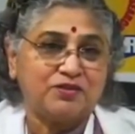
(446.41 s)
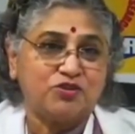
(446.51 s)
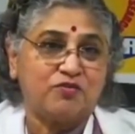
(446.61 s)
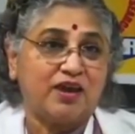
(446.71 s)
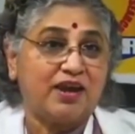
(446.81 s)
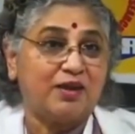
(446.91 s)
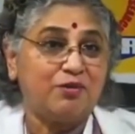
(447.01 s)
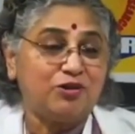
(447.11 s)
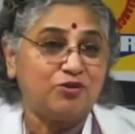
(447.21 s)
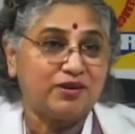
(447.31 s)
So we are
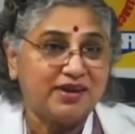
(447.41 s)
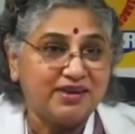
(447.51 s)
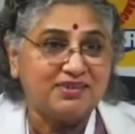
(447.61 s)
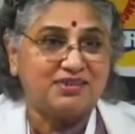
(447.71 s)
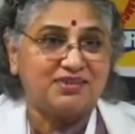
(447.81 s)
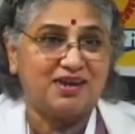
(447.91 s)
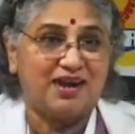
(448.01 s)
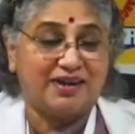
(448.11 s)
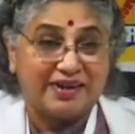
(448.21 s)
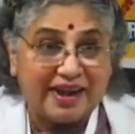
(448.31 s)
able to teach,
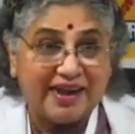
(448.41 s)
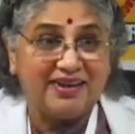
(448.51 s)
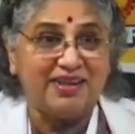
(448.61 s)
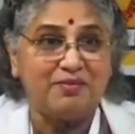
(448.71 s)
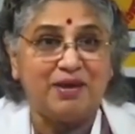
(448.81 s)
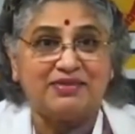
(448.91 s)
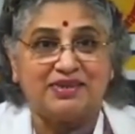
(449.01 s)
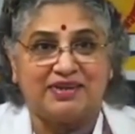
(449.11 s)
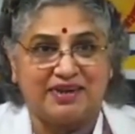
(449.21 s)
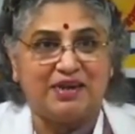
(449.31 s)
train them as
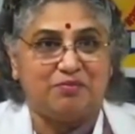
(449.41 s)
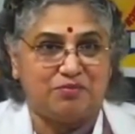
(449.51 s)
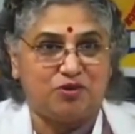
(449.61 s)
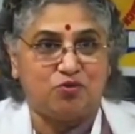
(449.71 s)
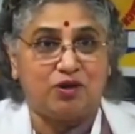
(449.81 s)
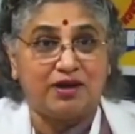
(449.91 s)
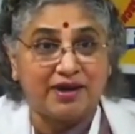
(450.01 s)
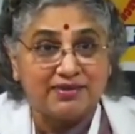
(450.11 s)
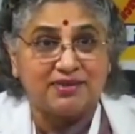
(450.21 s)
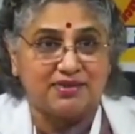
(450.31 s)
a team, to work
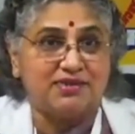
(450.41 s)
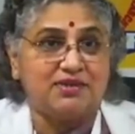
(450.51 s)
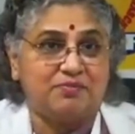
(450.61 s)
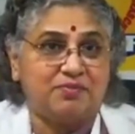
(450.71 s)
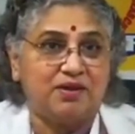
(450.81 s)
as a team.